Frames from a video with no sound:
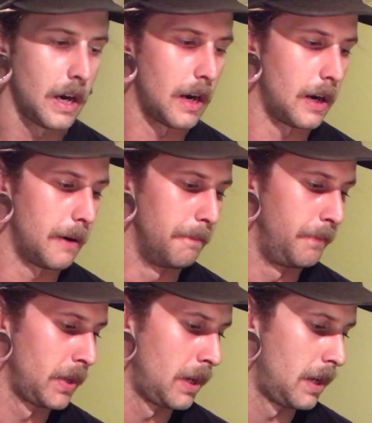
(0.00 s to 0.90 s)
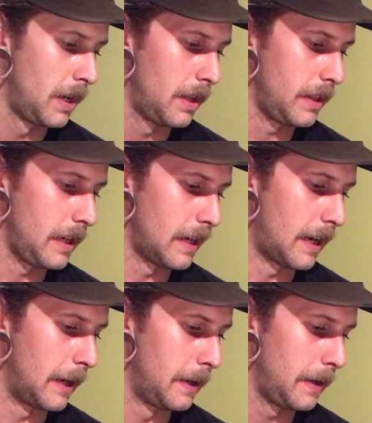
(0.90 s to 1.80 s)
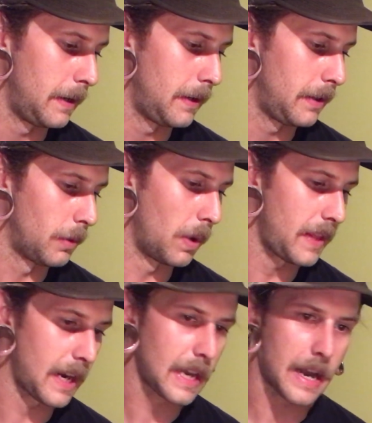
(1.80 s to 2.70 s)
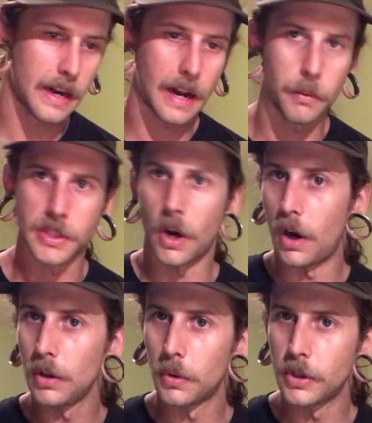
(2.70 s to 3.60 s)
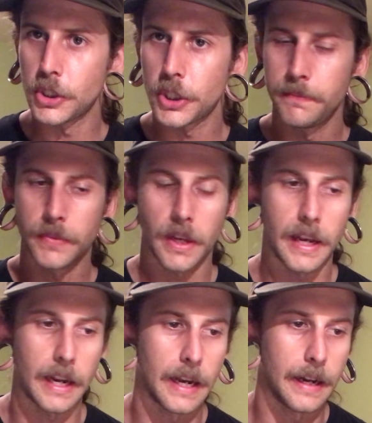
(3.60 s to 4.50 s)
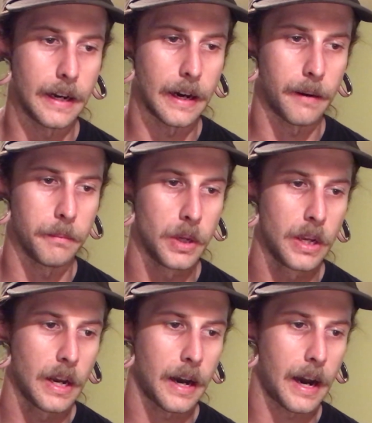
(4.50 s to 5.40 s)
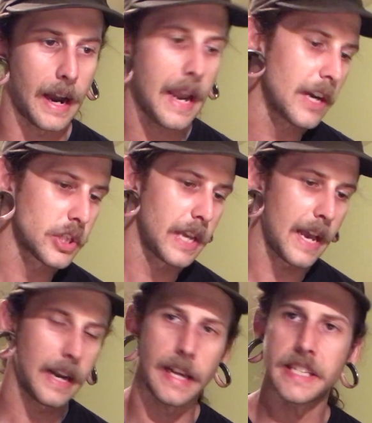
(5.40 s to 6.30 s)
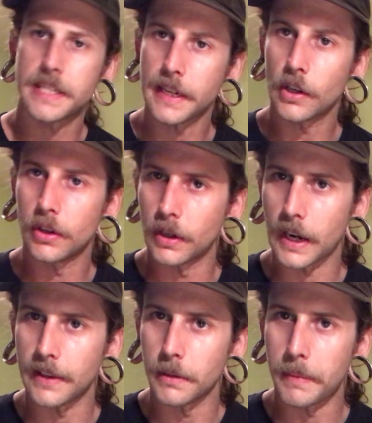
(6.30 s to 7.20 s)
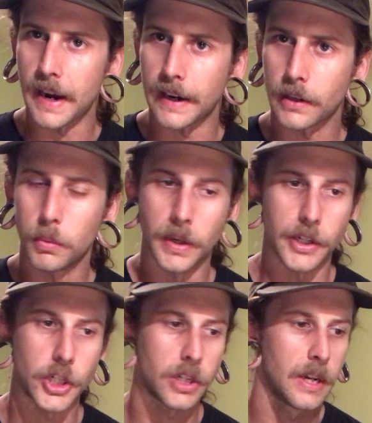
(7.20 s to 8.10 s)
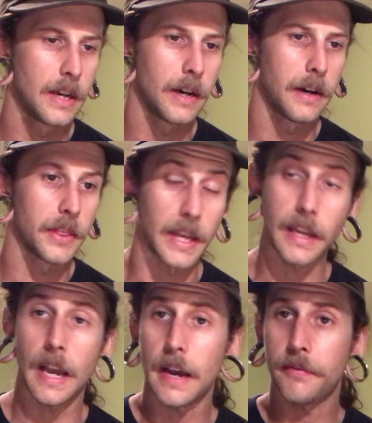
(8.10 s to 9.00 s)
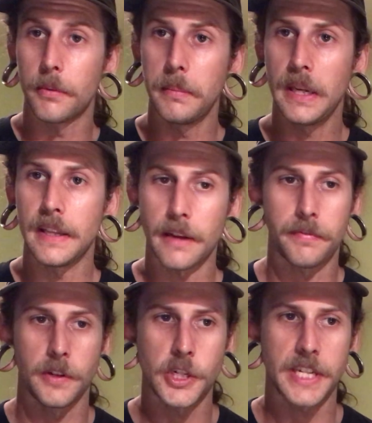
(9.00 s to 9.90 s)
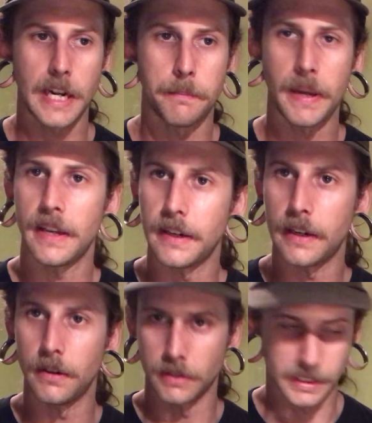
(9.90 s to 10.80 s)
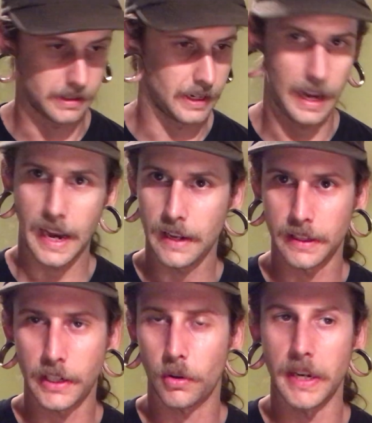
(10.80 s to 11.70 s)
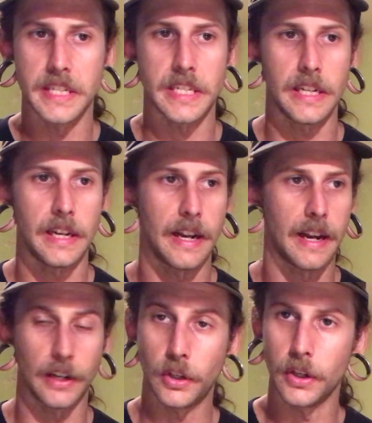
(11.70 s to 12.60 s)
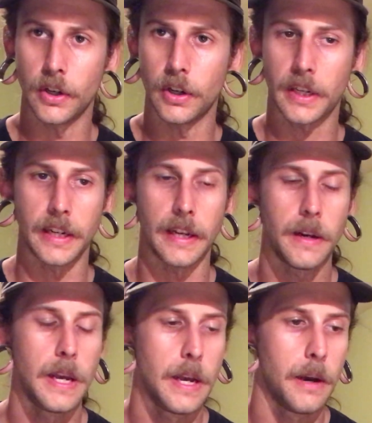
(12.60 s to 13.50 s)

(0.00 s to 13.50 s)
The one that I got it on was all orange, and I actually had a stinger hook on the back, which Thank God for me, that fish stayed pinned and it ate like crazy, and I had a good hook in it.